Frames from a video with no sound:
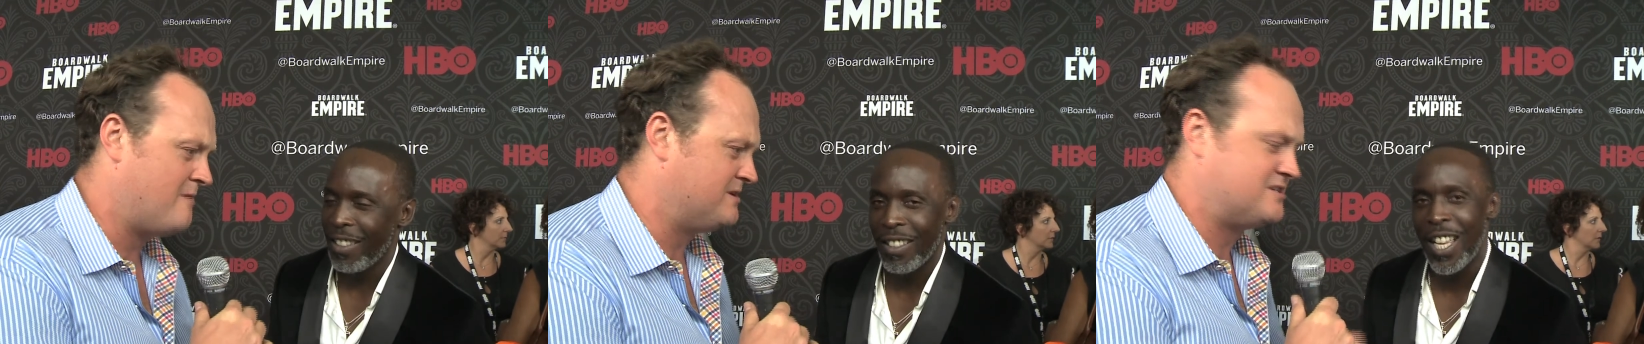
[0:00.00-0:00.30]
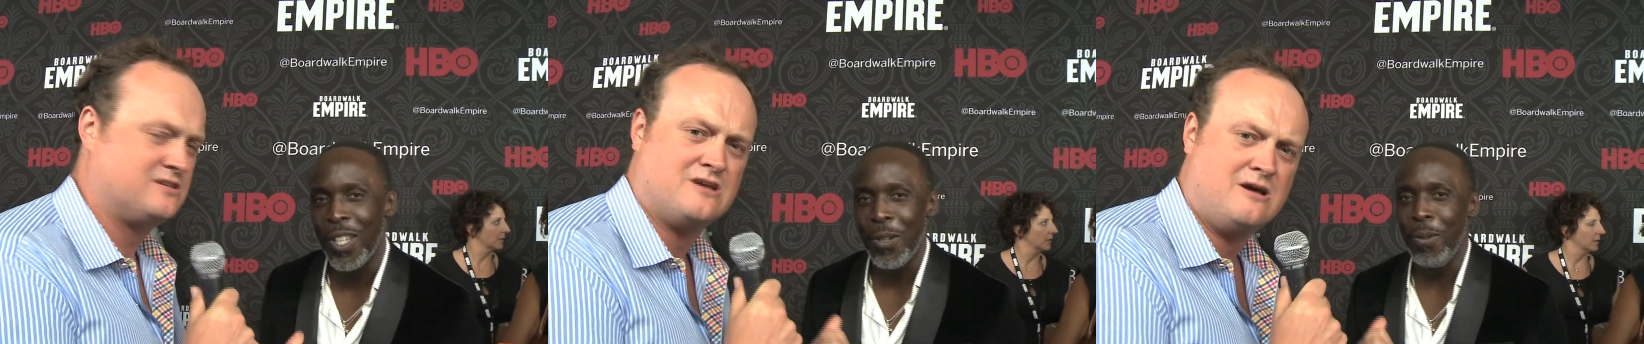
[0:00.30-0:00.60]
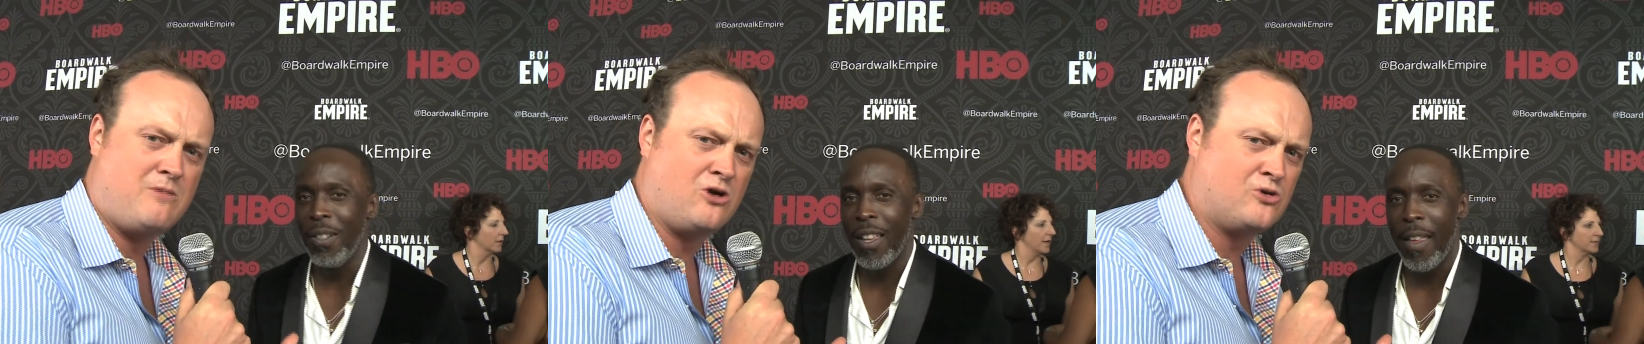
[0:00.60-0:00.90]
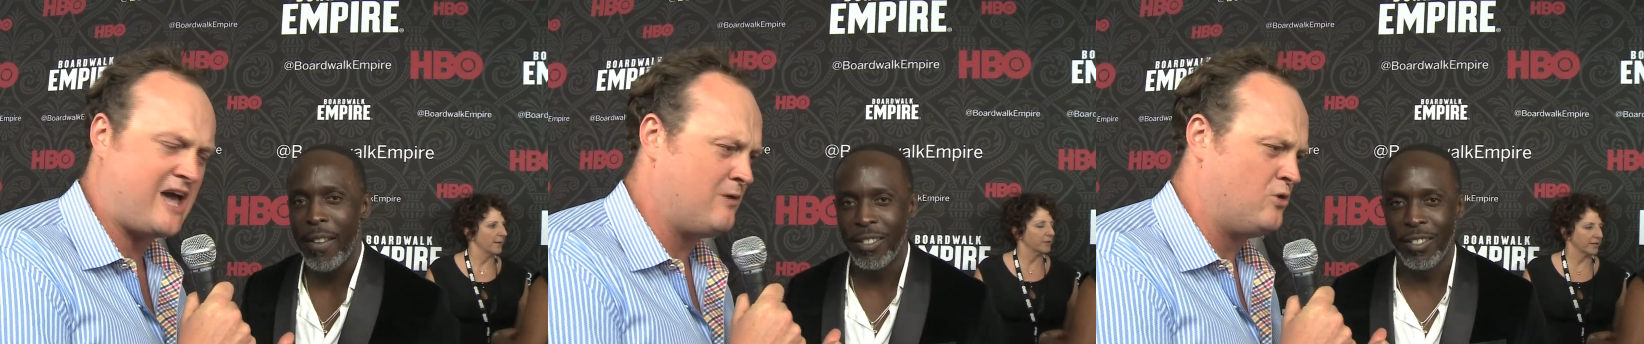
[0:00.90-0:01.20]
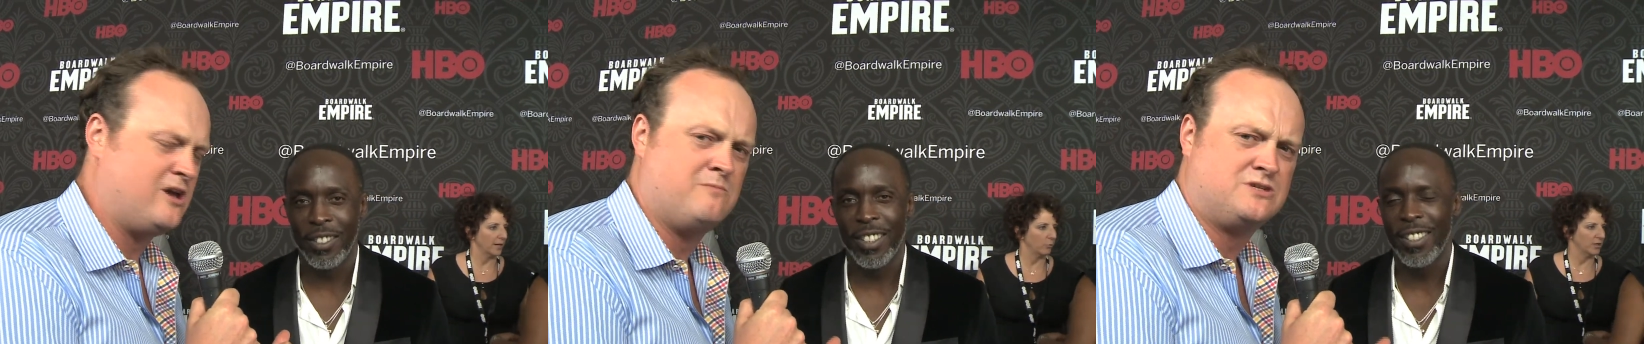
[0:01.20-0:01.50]
Speaker 1: This is Michael K.
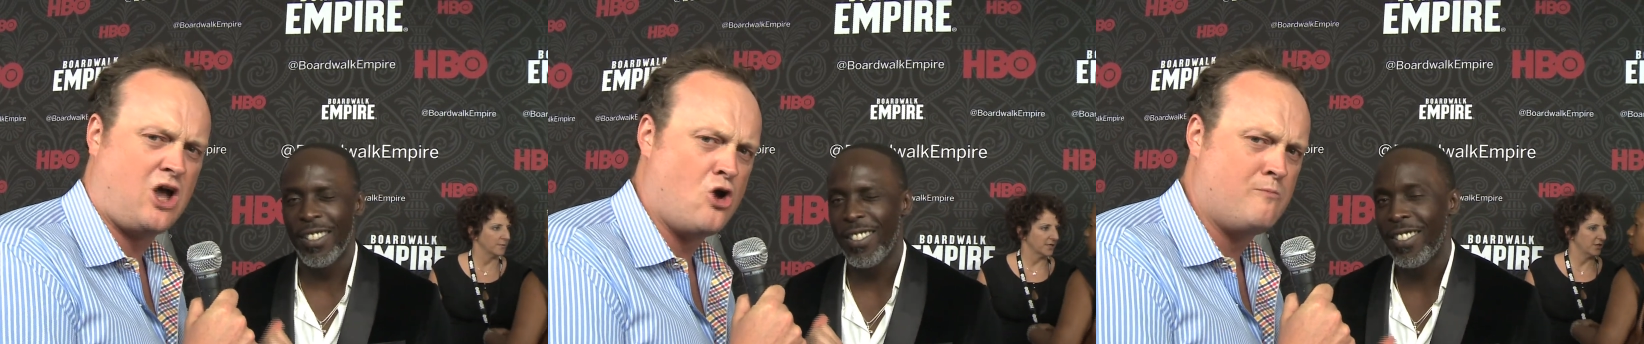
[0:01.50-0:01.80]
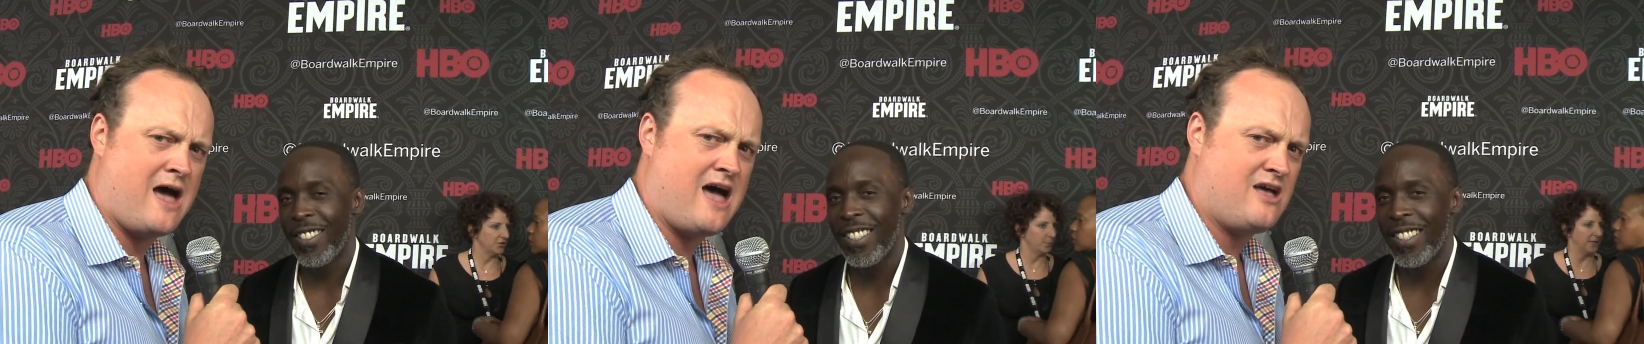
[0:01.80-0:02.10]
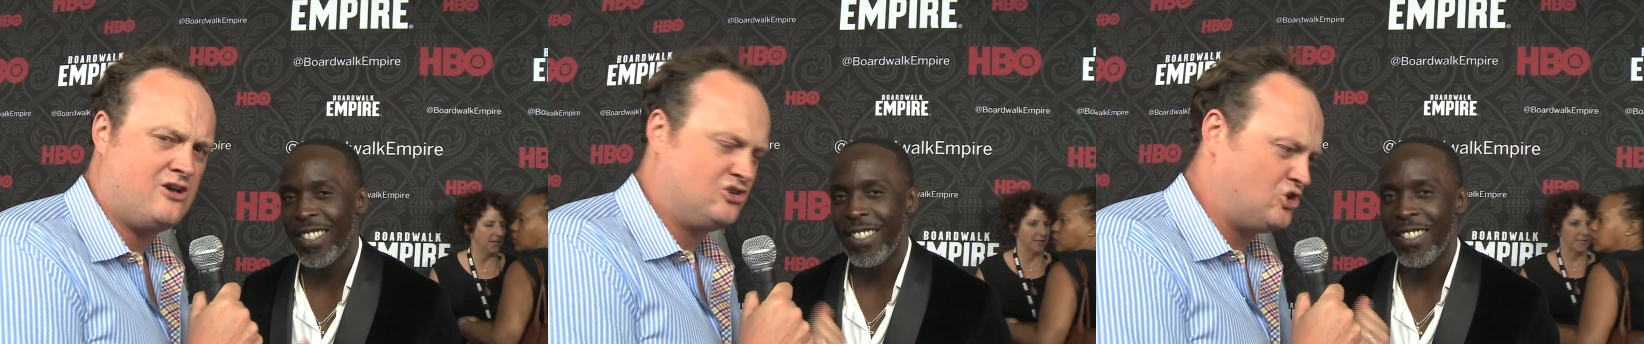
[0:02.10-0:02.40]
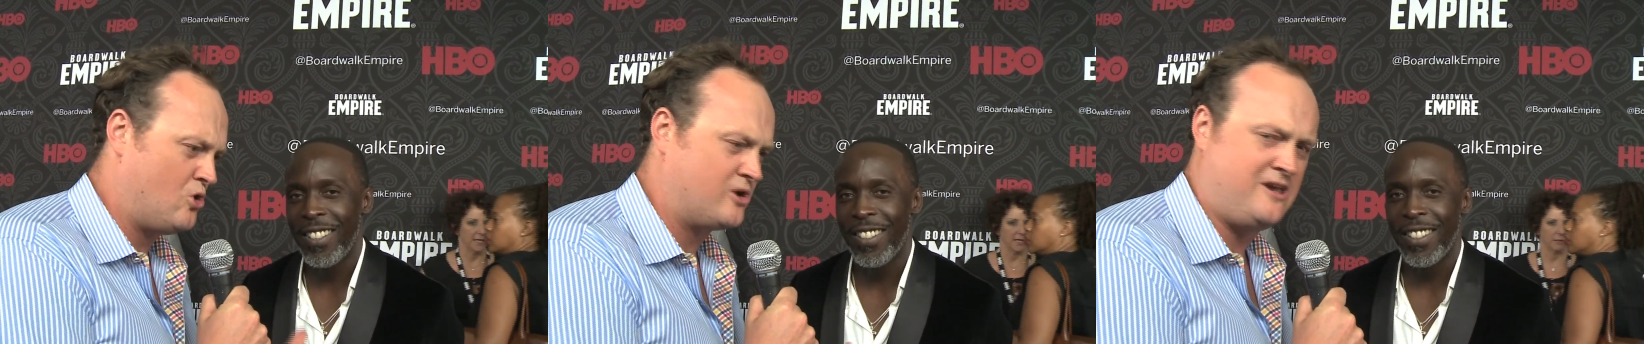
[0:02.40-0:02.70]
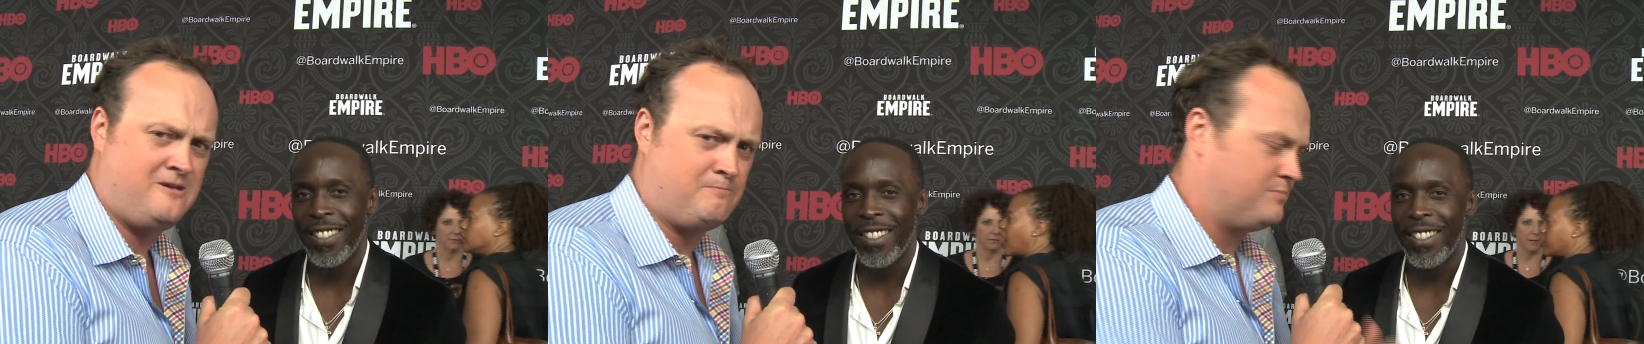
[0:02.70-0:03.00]
Williams, Omar,
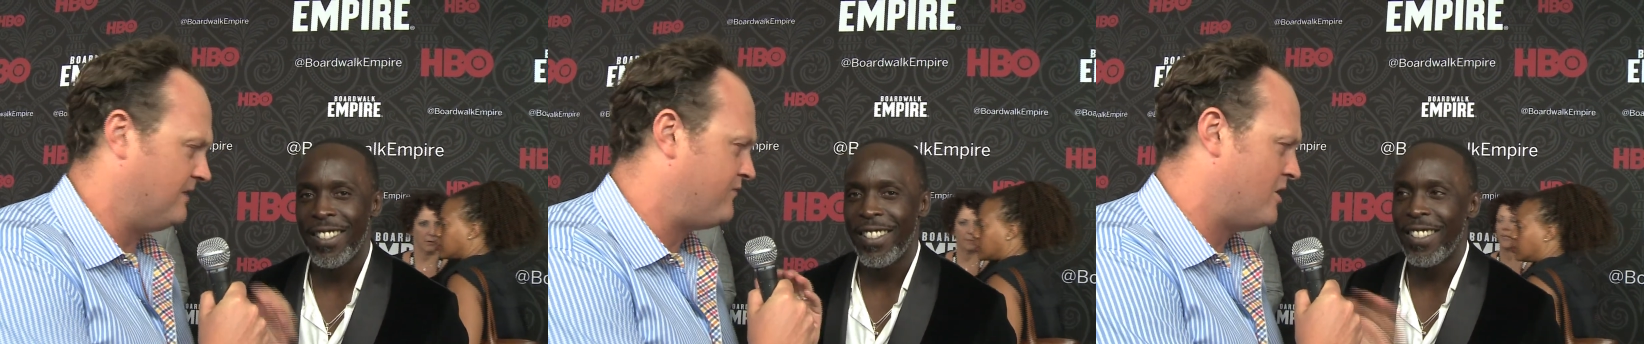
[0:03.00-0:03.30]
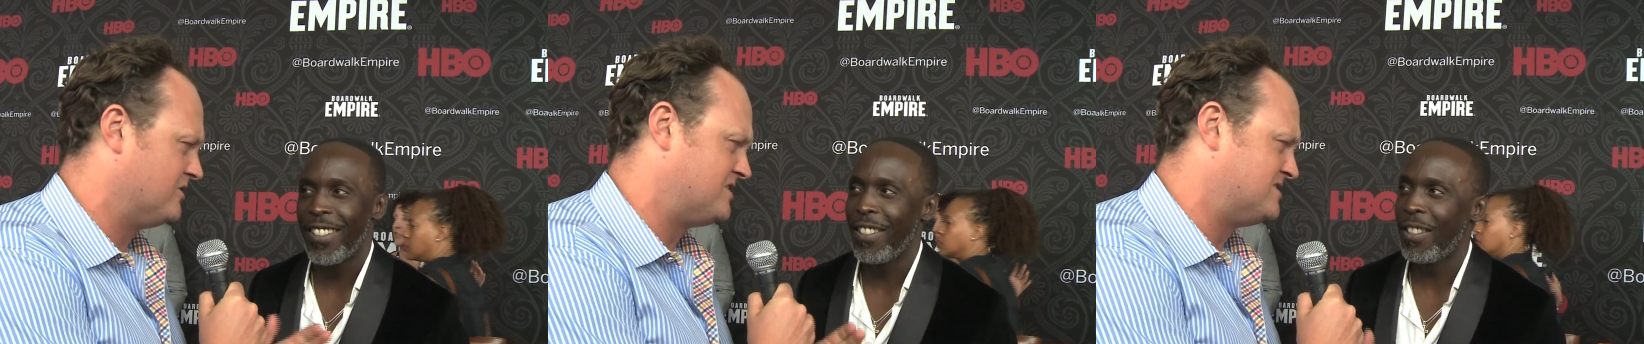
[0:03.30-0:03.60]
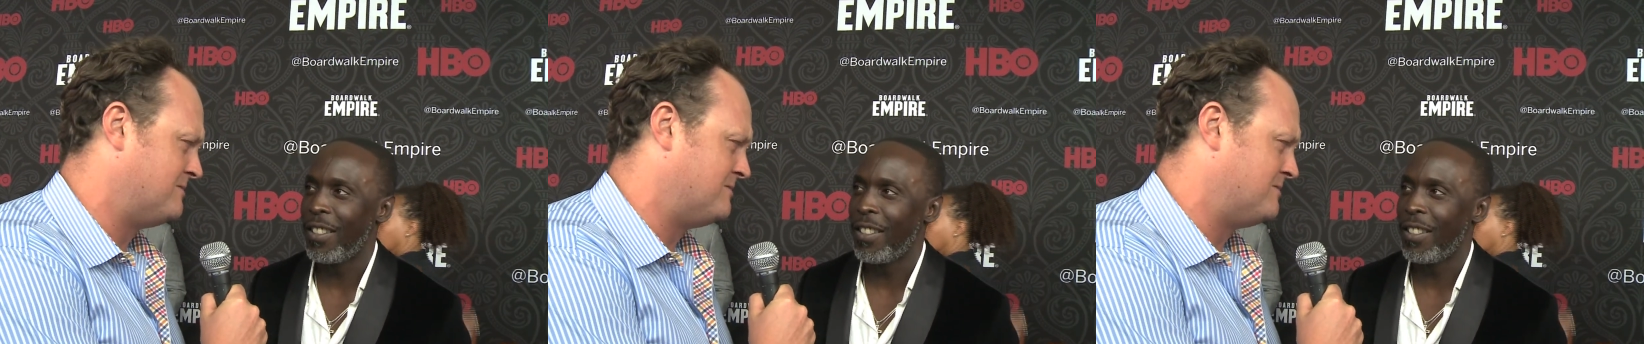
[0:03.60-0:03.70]
Chalky, the final season